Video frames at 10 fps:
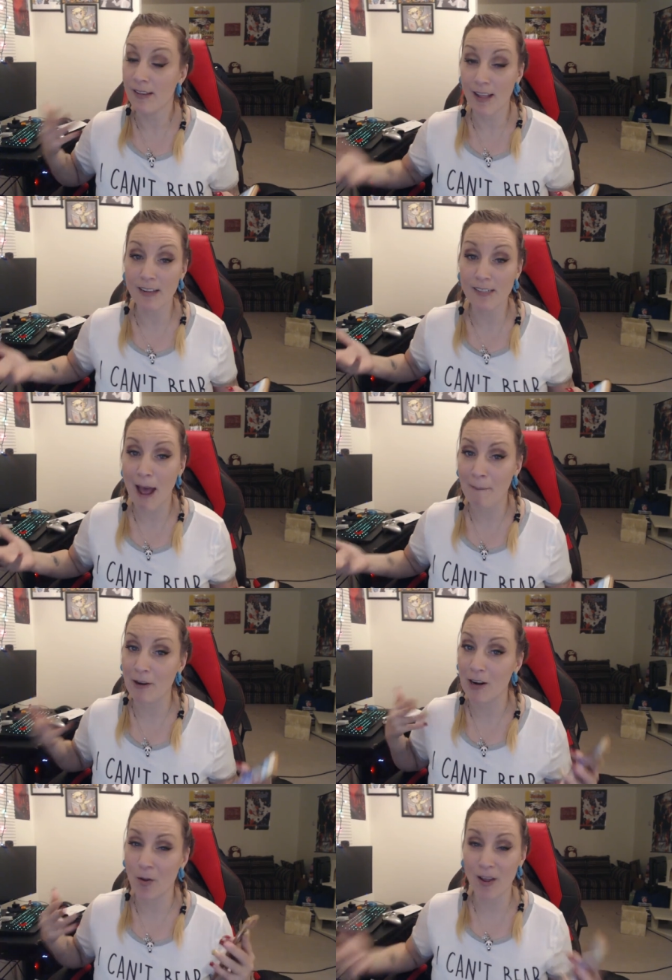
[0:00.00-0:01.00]
Things
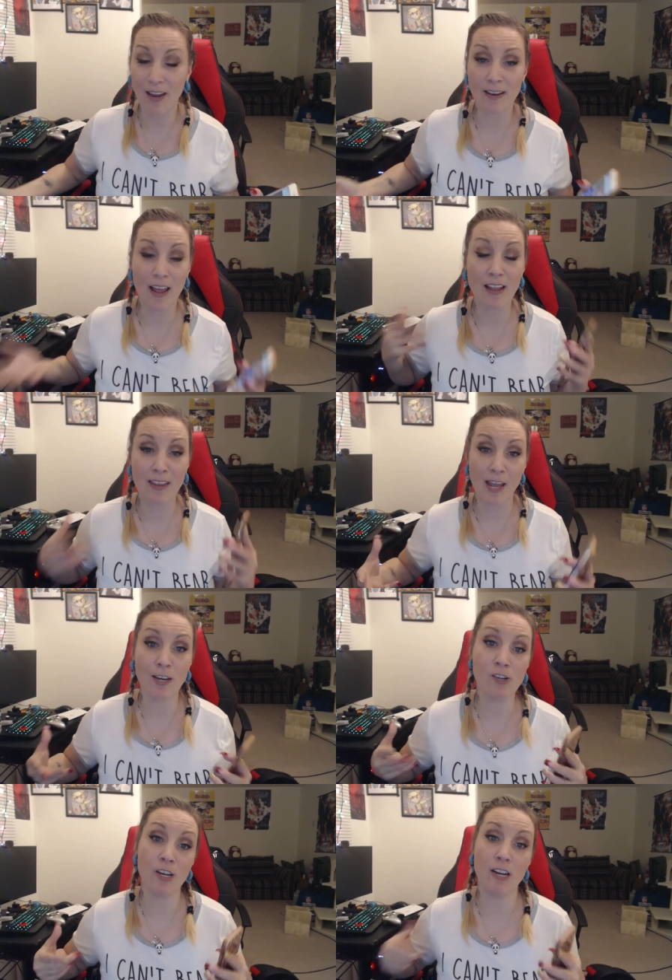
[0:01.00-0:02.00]
happen and
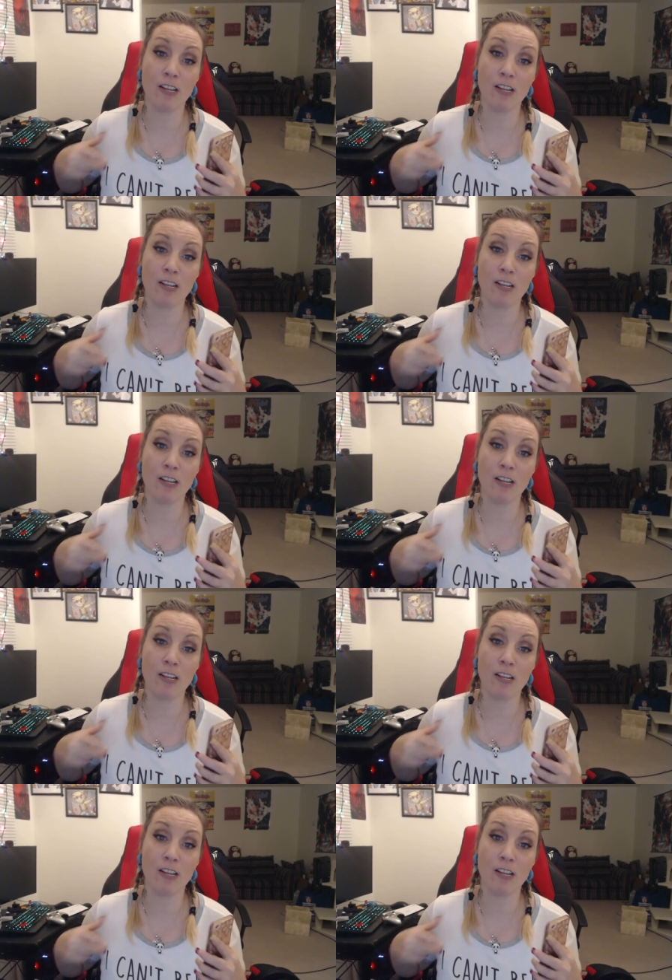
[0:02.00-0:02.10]
addiction